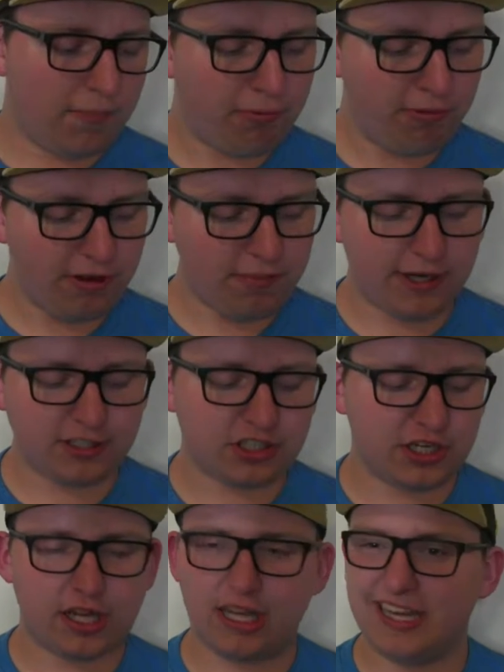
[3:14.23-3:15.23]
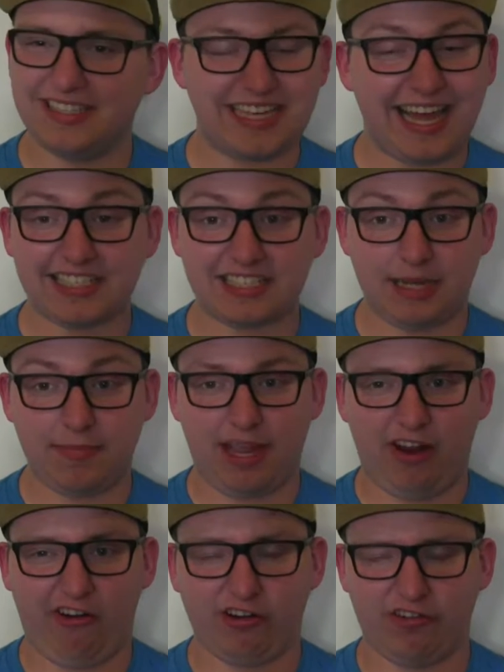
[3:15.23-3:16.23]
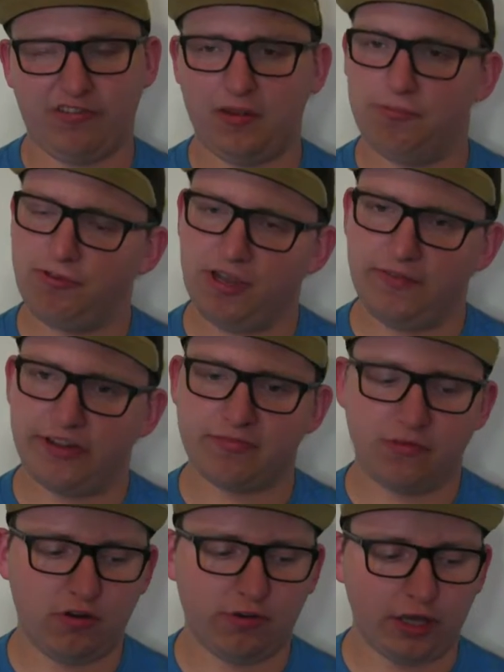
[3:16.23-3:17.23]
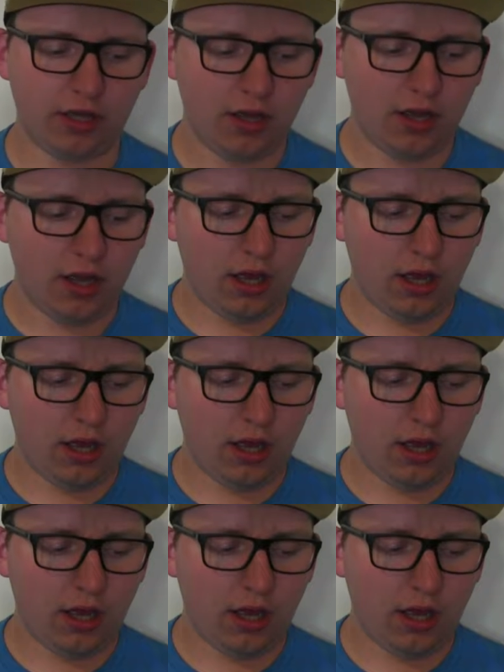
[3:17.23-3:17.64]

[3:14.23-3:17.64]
Pretty much, it's the exact same characters from the previous movie,